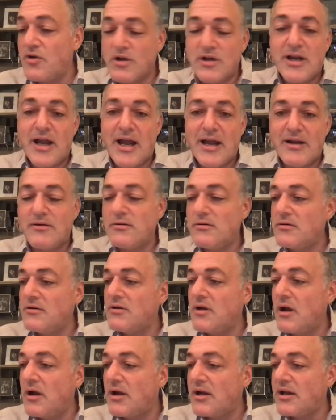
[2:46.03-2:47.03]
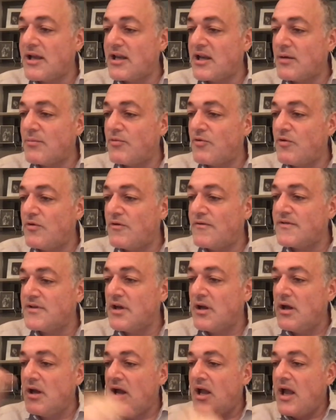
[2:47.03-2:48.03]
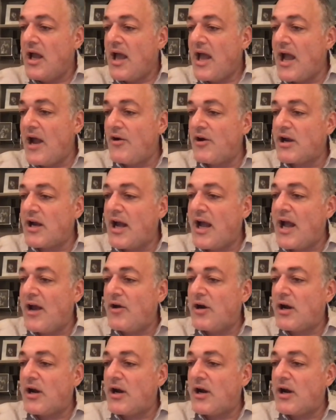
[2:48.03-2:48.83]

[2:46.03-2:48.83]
you're not getting approved. Erica